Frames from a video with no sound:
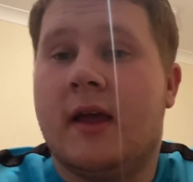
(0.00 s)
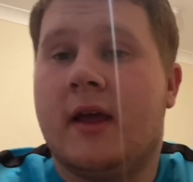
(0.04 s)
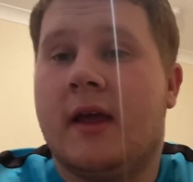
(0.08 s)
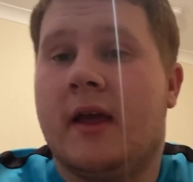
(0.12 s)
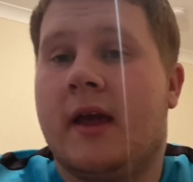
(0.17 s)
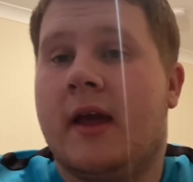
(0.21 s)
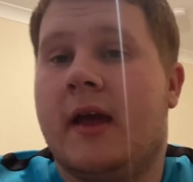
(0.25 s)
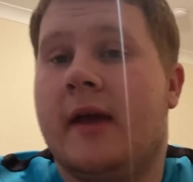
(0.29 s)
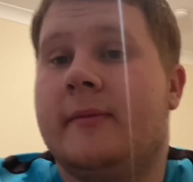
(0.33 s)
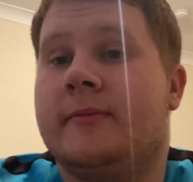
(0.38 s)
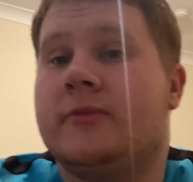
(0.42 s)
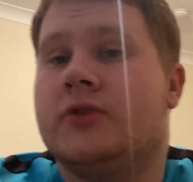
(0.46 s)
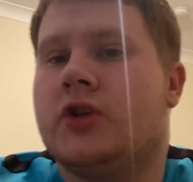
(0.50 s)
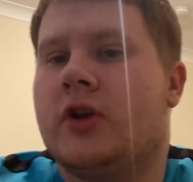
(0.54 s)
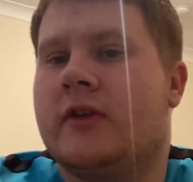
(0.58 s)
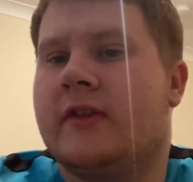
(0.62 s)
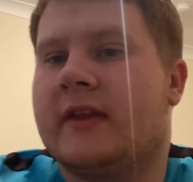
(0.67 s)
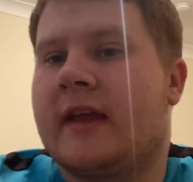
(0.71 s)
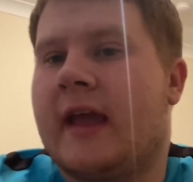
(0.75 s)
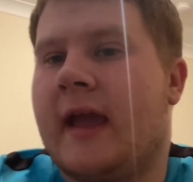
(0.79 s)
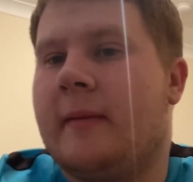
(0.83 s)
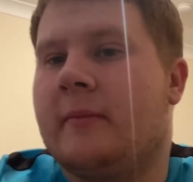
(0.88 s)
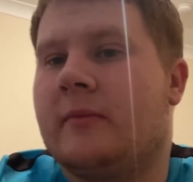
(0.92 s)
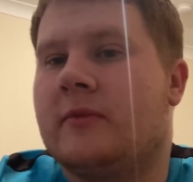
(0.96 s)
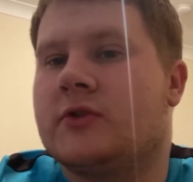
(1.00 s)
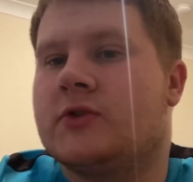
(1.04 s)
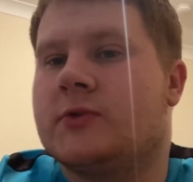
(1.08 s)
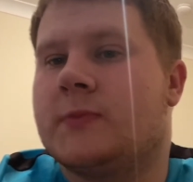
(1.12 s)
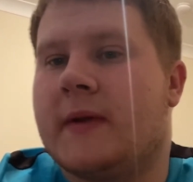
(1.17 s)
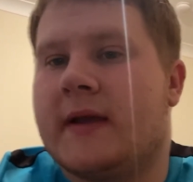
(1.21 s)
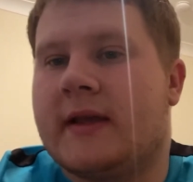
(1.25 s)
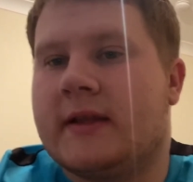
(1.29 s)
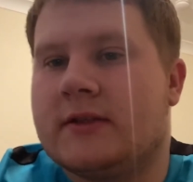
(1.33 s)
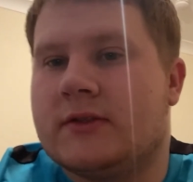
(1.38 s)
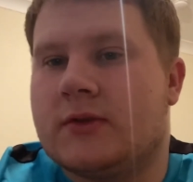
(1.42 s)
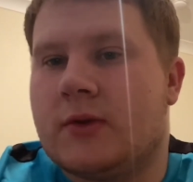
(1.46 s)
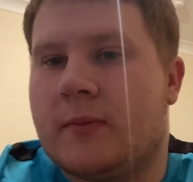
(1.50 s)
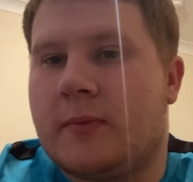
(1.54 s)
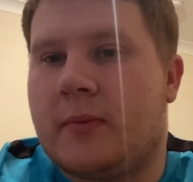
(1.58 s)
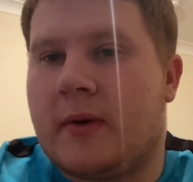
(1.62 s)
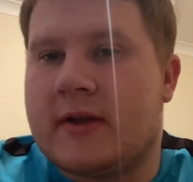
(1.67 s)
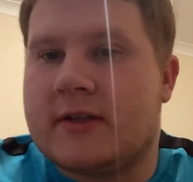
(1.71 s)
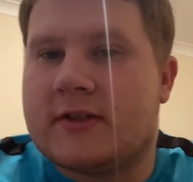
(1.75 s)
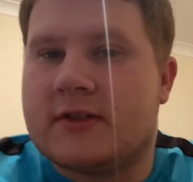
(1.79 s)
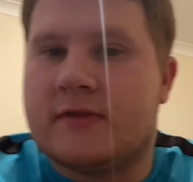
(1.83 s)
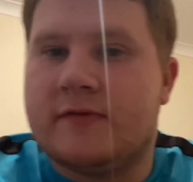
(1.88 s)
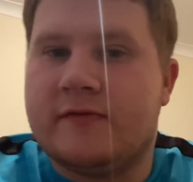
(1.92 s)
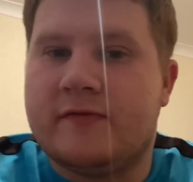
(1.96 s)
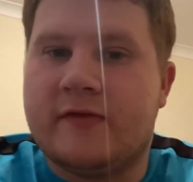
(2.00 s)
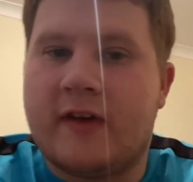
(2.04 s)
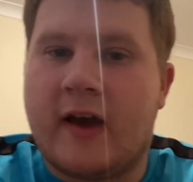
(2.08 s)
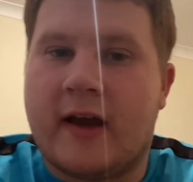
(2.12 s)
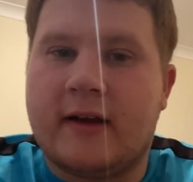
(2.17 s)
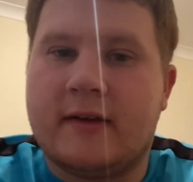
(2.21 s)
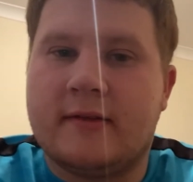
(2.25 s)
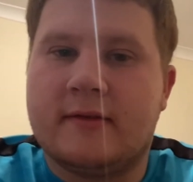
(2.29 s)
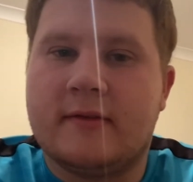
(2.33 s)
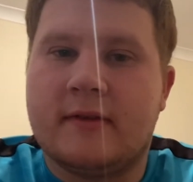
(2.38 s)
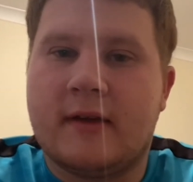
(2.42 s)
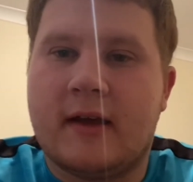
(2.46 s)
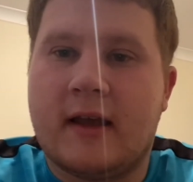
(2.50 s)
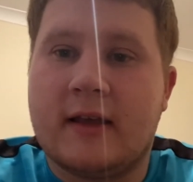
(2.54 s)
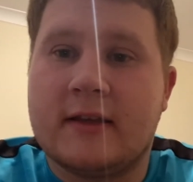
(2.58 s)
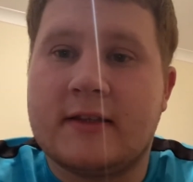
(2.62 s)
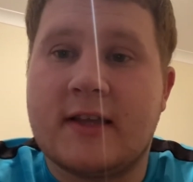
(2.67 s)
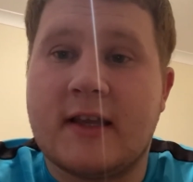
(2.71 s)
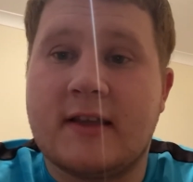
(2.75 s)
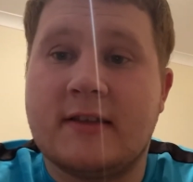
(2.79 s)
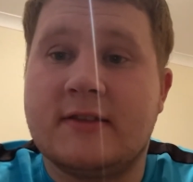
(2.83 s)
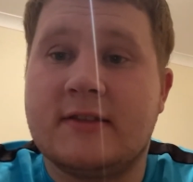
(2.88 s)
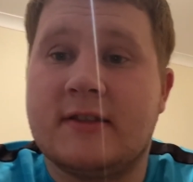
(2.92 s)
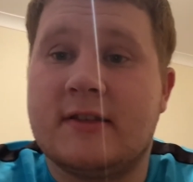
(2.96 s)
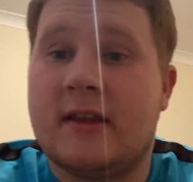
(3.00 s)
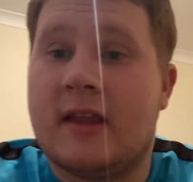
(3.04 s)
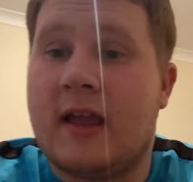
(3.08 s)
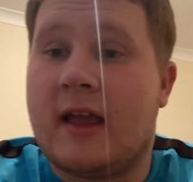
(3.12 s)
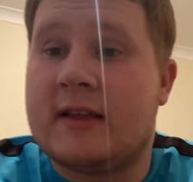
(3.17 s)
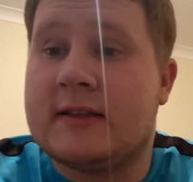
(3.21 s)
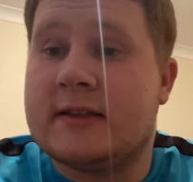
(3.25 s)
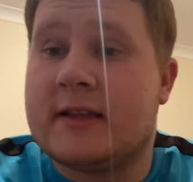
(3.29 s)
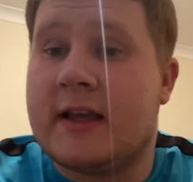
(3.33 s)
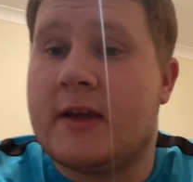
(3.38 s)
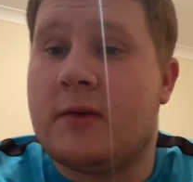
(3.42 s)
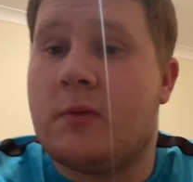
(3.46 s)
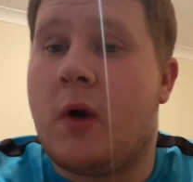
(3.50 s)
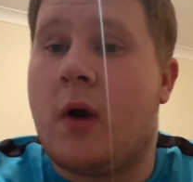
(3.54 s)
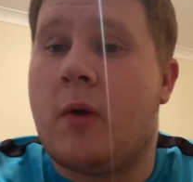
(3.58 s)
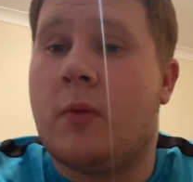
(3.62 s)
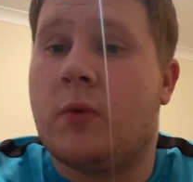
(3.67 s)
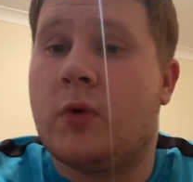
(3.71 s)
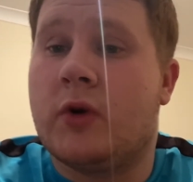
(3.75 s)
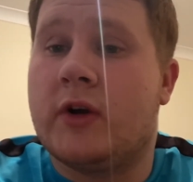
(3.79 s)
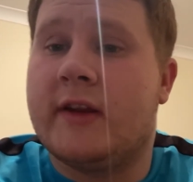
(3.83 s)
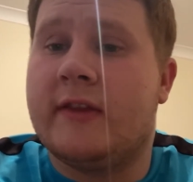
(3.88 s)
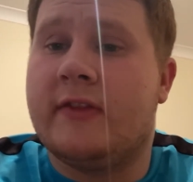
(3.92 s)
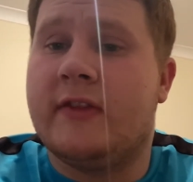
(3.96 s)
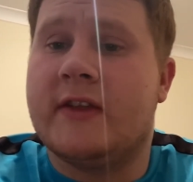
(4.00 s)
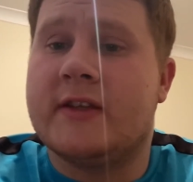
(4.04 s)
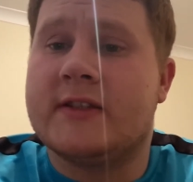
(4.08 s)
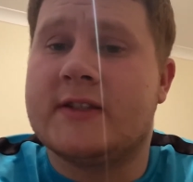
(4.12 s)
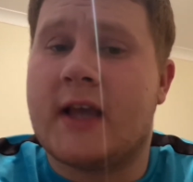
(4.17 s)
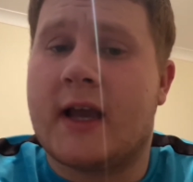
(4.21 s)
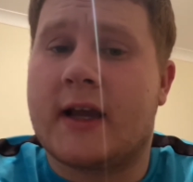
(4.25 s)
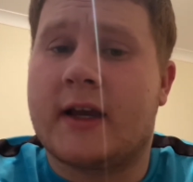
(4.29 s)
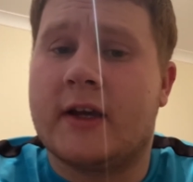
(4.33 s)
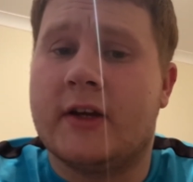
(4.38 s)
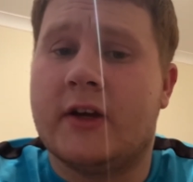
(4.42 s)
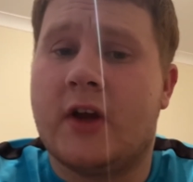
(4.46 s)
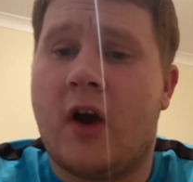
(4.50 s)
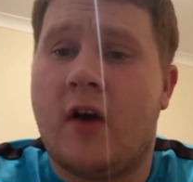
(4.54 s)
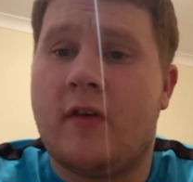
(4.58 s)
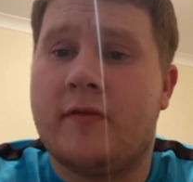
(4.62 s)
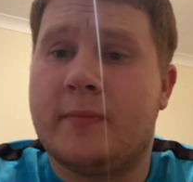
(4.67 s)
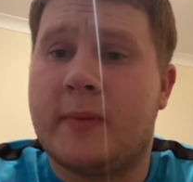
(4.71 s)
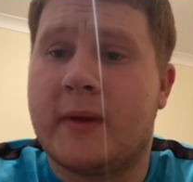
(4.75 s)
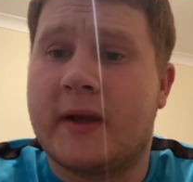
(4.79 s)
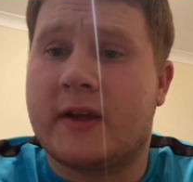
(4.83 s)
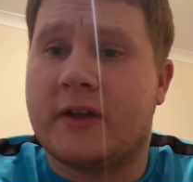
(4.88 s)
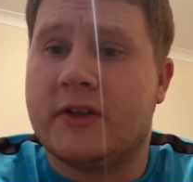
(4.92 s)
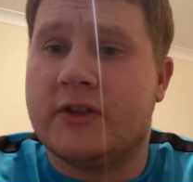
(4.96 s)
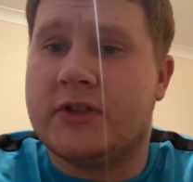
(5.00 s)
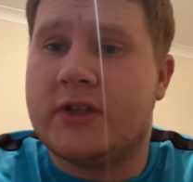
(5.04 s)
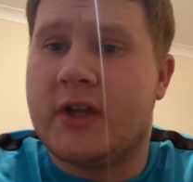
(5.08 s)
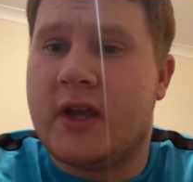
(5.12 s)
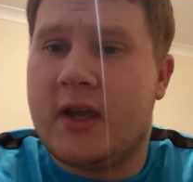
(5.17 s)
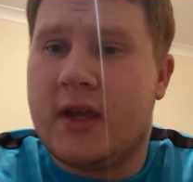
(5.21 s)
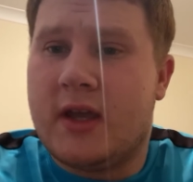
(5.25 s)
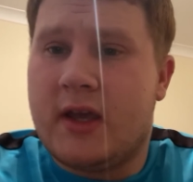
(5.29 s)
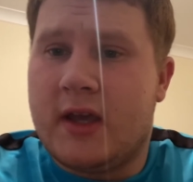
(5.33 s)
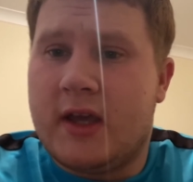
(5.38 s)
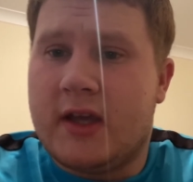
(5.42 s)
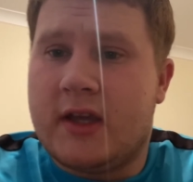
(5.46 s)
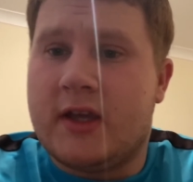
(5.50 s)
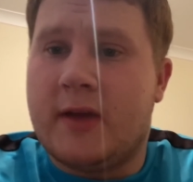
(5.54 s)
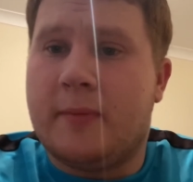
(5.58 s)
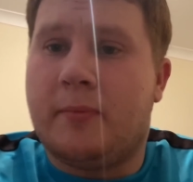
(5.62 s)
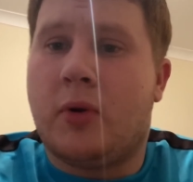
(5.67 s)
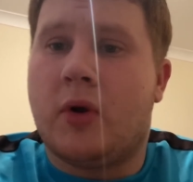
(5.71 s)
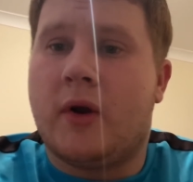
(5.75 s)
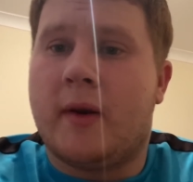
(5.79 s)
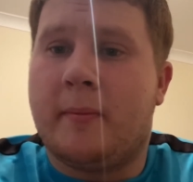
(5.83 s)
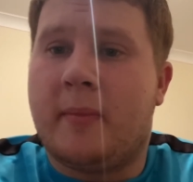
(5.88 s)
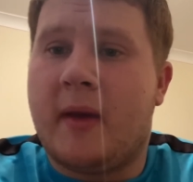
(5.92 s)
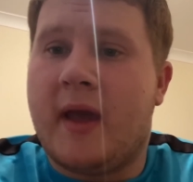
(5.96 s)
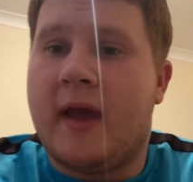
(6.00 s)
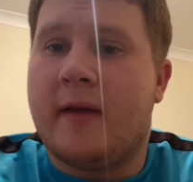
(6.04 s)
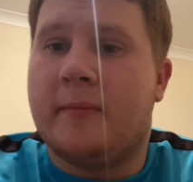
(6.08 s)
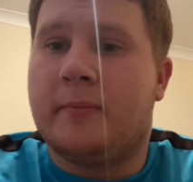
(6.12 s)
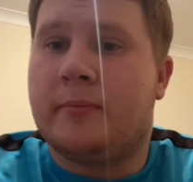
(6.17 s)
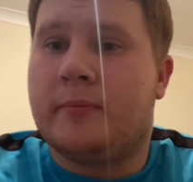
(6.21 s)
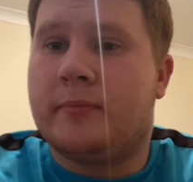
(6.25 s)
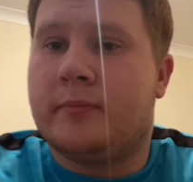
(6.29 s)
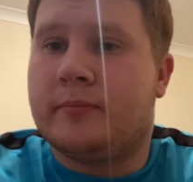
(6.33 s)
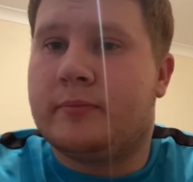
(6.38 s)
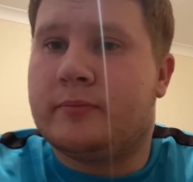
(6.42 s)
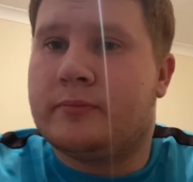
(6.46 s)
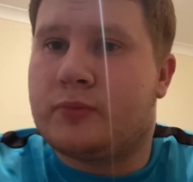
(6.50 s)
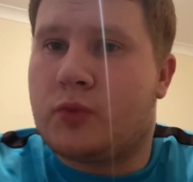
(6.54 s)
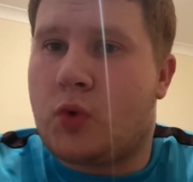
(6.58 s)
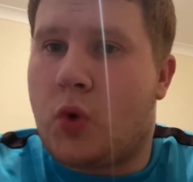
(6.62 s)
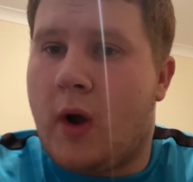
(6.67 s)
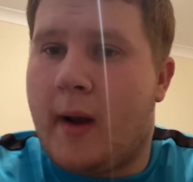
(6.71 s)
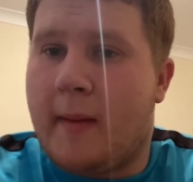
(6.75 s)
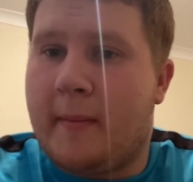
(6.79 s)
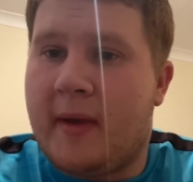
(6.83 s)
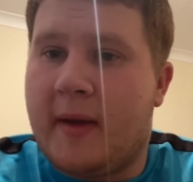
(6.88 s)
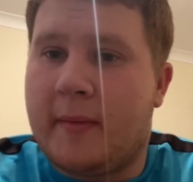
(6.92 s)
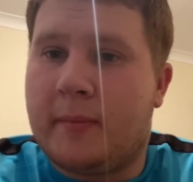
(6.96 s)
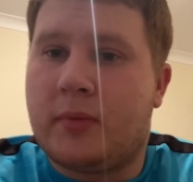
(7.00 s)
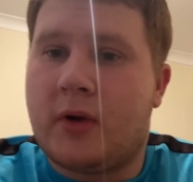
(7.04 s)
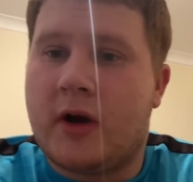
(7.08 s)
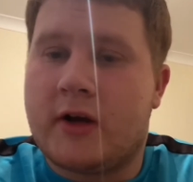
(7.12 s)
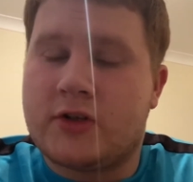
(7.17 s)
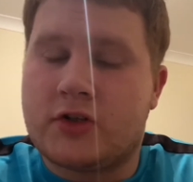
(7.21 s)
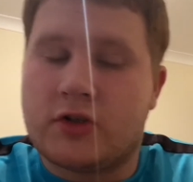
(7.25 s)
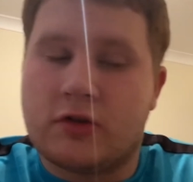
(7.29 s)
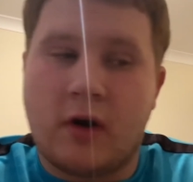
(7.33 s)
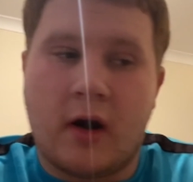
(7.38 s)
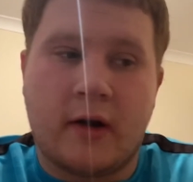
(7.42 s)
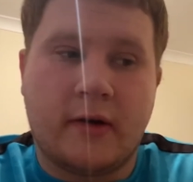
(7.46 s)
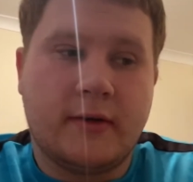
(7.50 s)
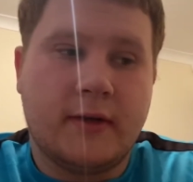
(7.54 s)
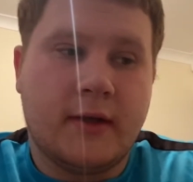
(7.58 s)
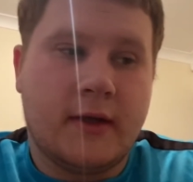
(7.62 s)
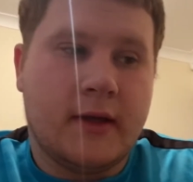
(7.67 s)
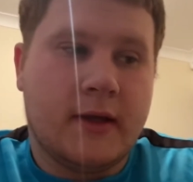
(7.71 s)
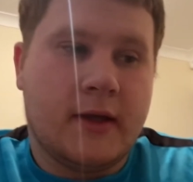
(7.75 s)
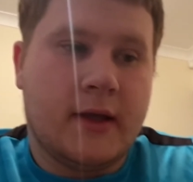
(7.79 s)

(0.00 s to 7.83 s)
During the game, I was speaking to a Preston fan. I says, I'll tell you what, I'm worried in the second half because you're putting quite a bit of pressure on.